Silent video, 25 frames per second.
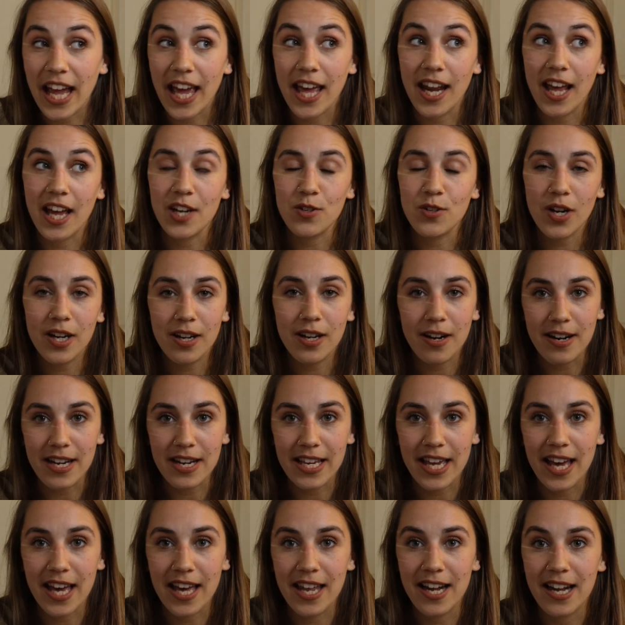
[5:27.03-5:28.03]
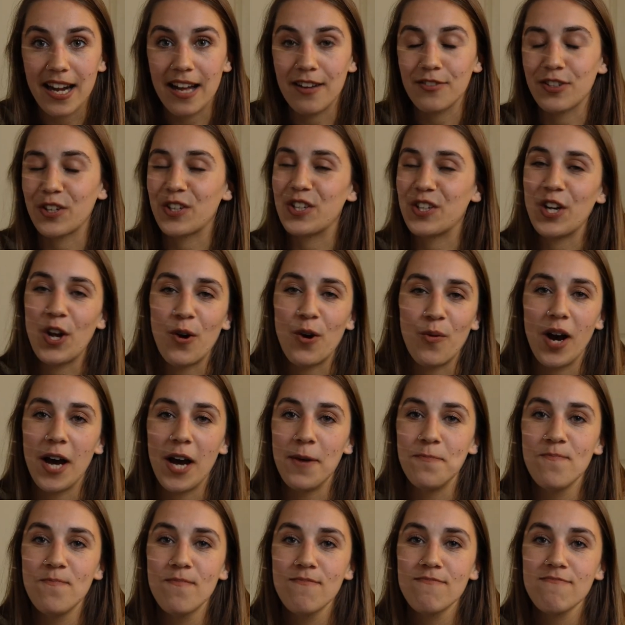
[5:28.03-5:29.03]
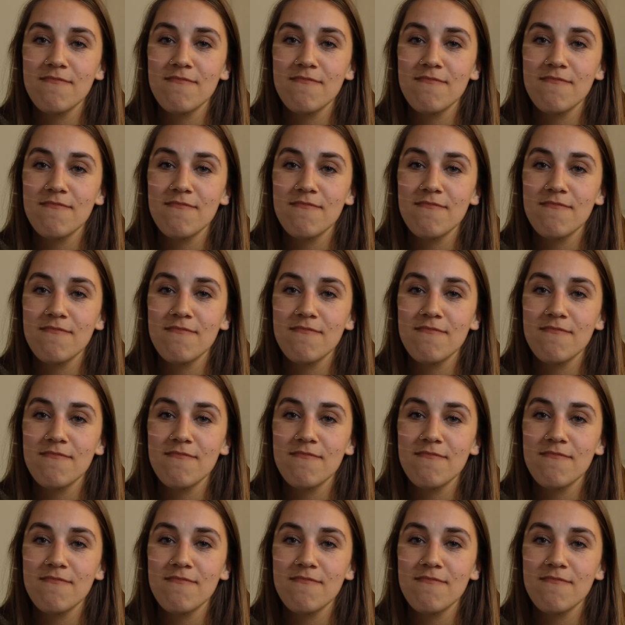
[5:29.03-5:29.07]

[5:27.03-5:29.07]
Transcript: and I tried it on again and I was like, you know what?